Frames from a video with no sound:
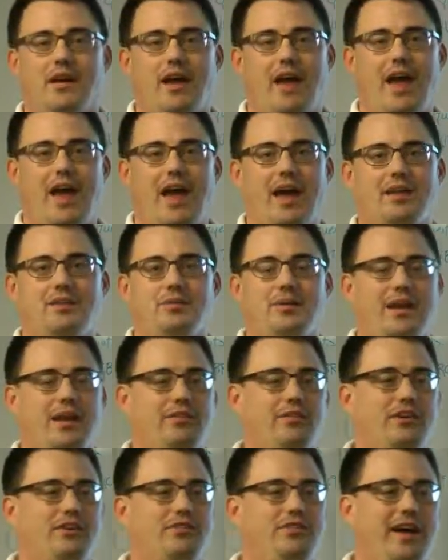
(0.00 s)
And
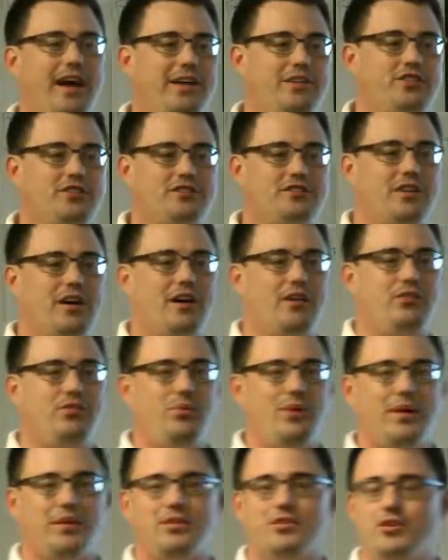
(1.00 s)
whenever you find yourself
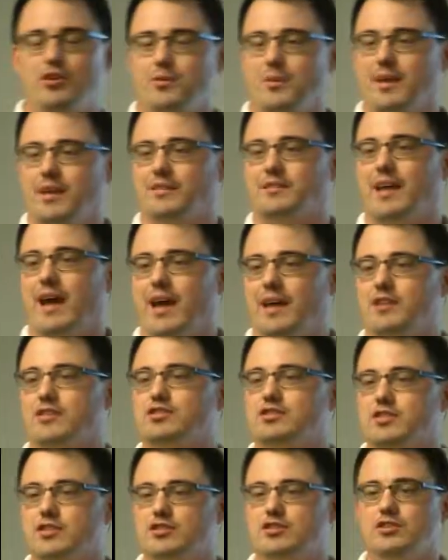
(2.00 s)
with too many
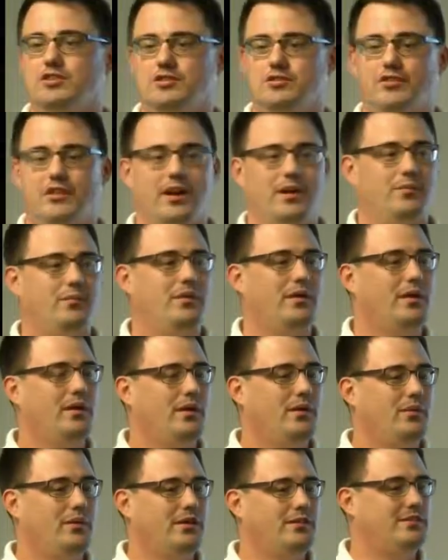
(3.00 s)
standards to choose from,
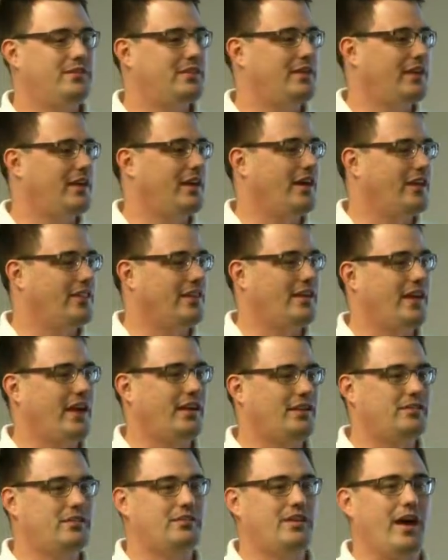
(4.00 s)
what's the
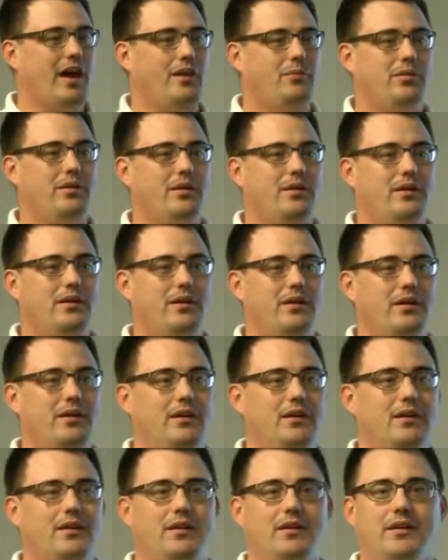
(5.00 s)
next step?
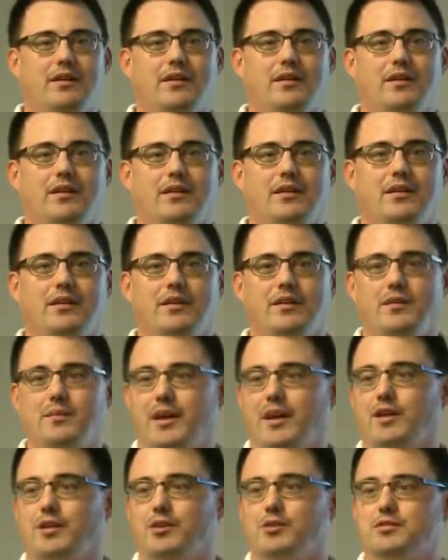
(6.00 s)
You
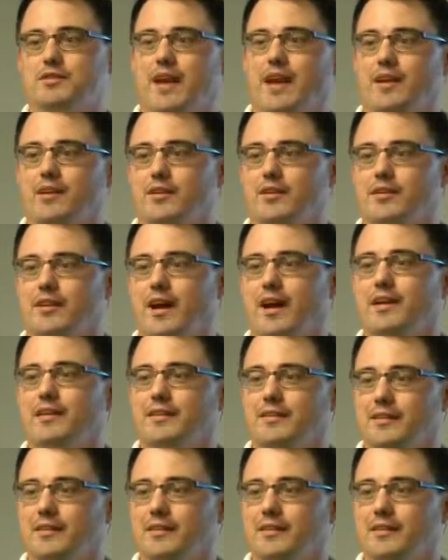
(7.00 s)
make a new standard, right?